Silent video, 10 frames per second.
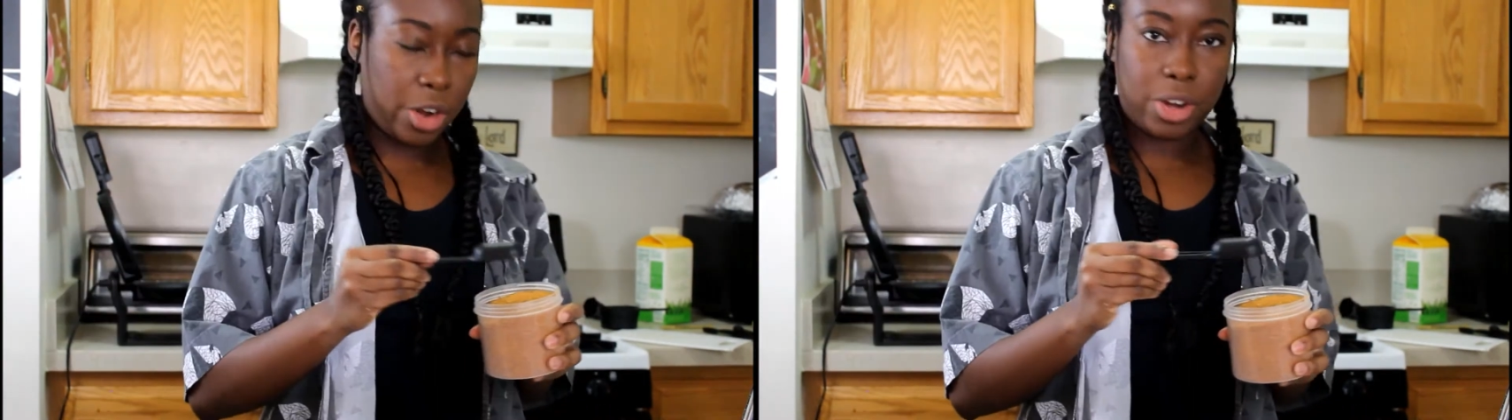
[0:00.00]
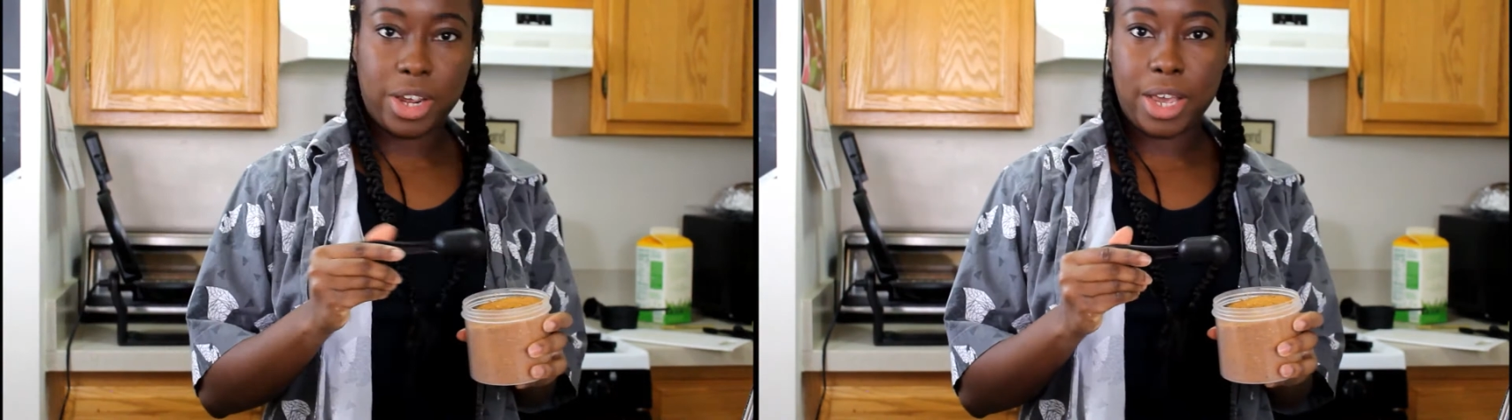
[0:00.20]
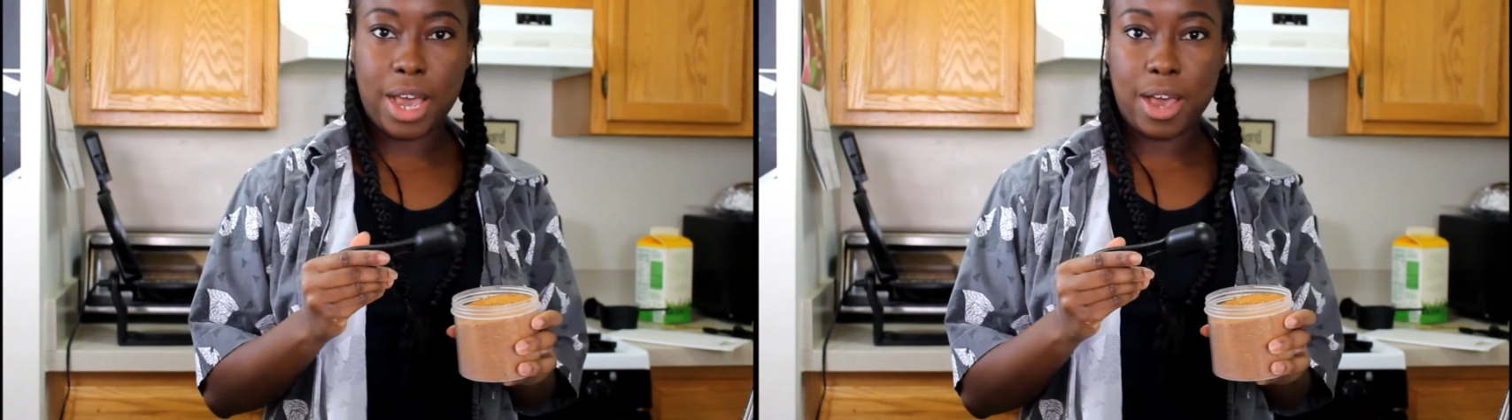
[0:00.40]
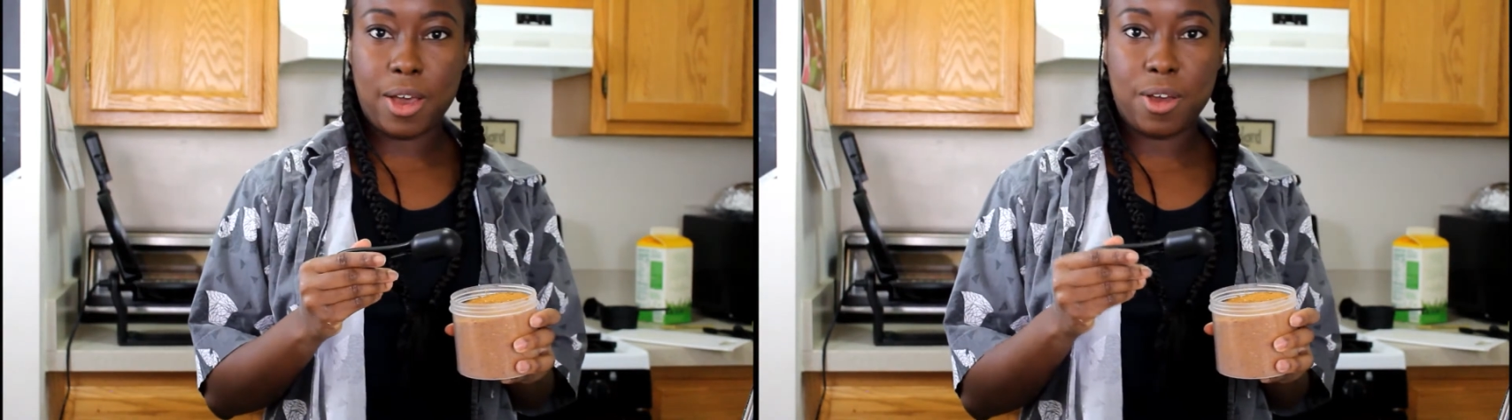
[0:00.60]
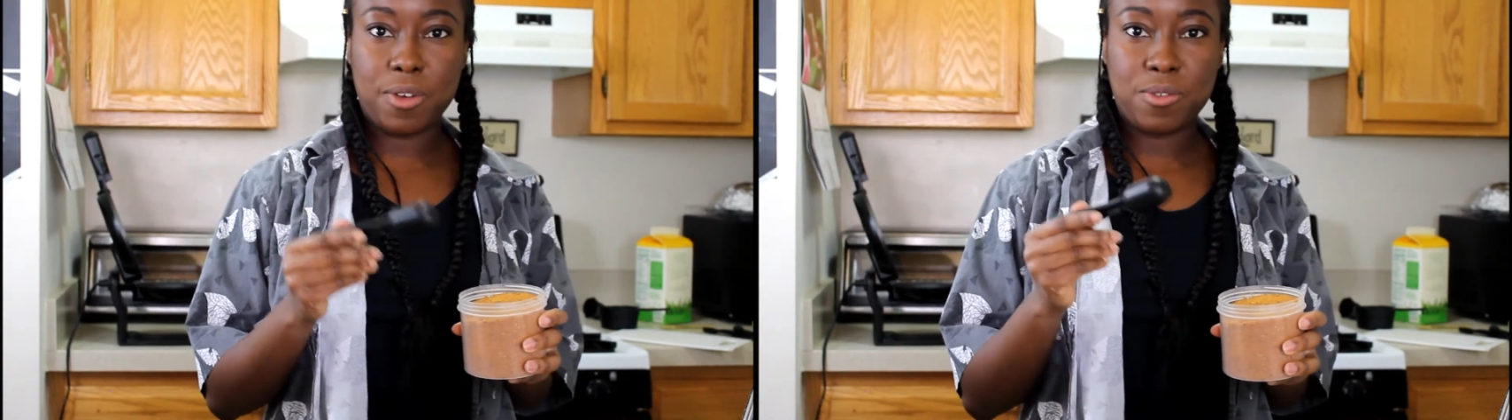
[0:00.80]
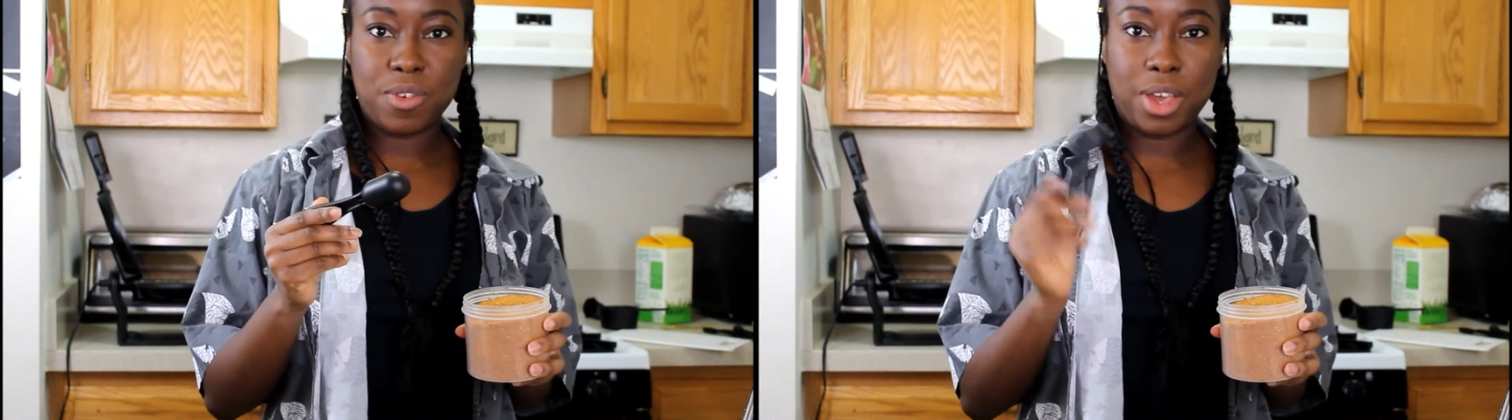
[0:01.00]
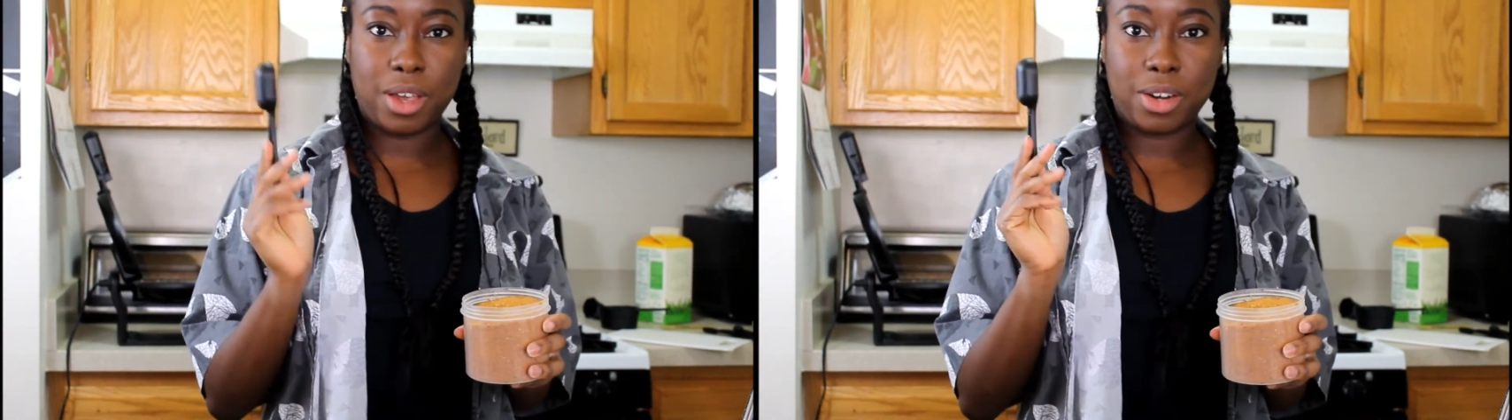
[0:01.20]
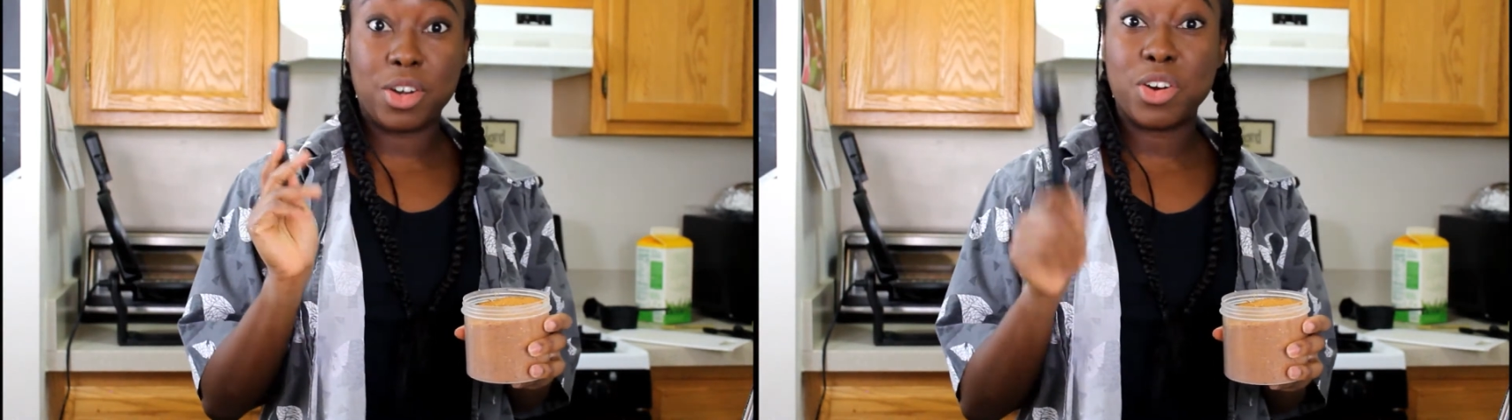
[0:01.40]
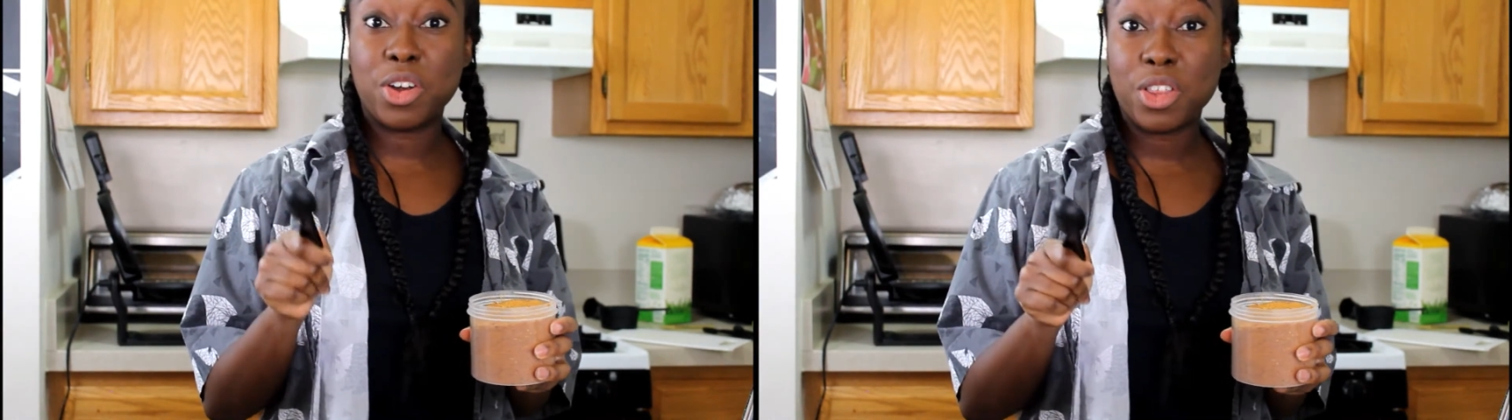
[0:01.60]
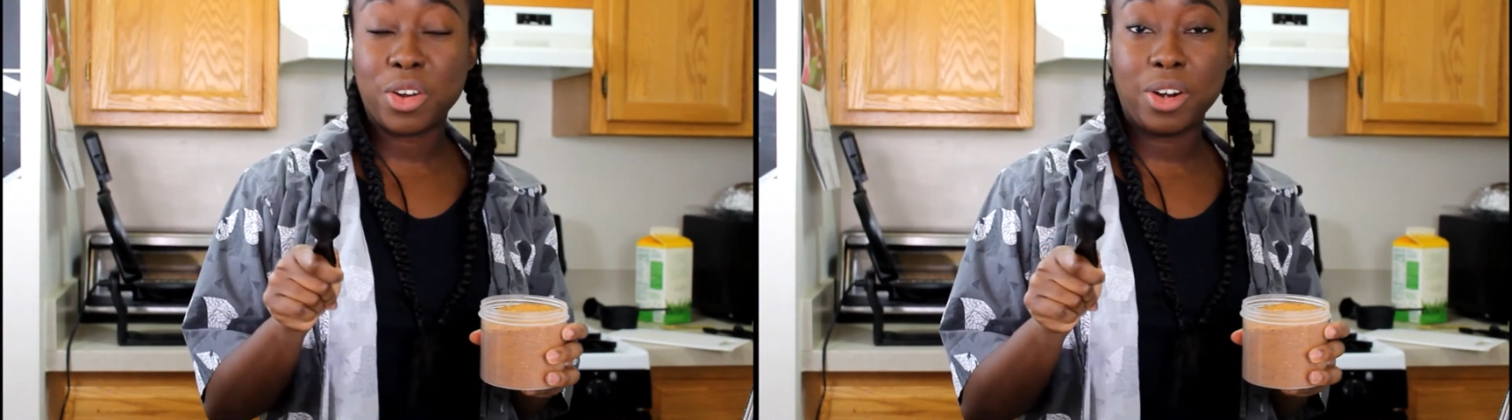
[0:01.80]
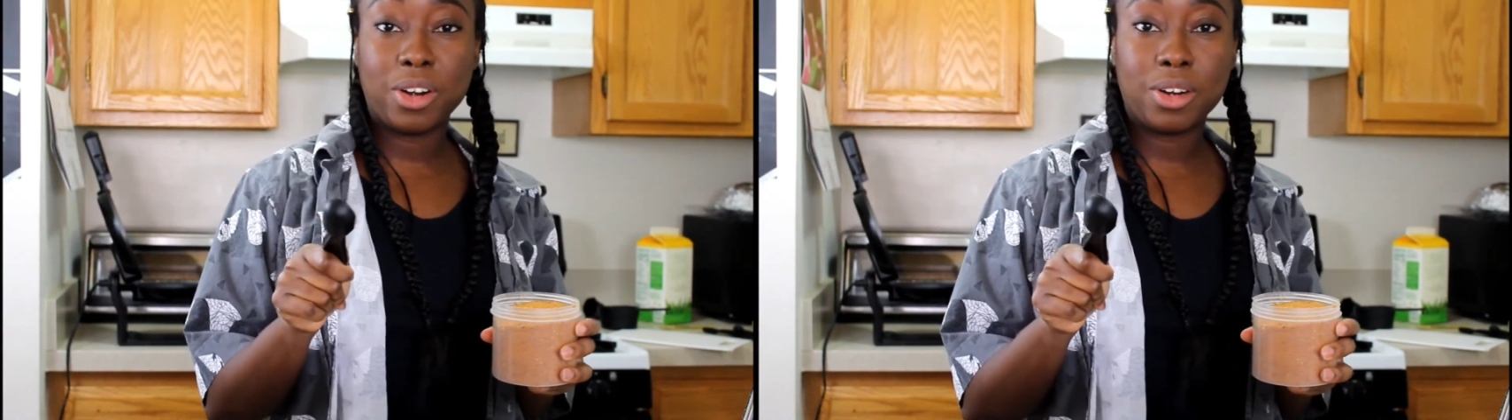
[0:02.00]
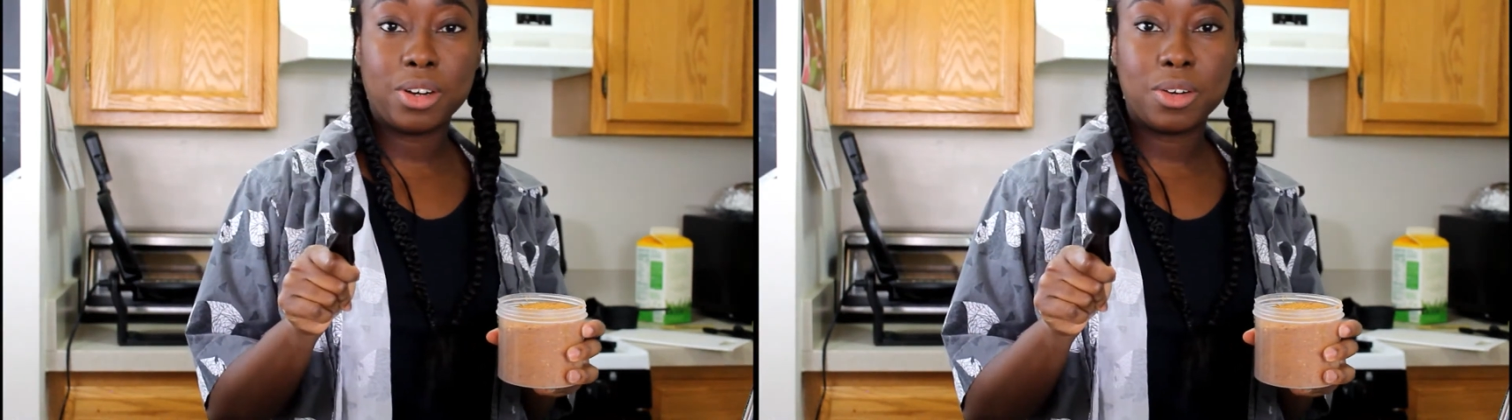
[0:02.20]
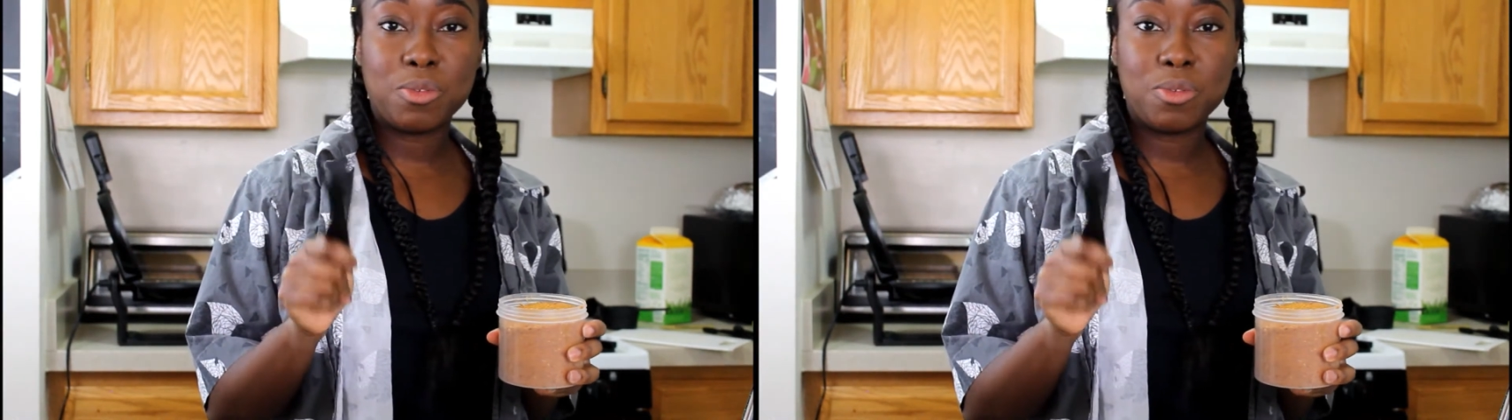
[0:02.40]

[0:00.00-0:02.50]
already have another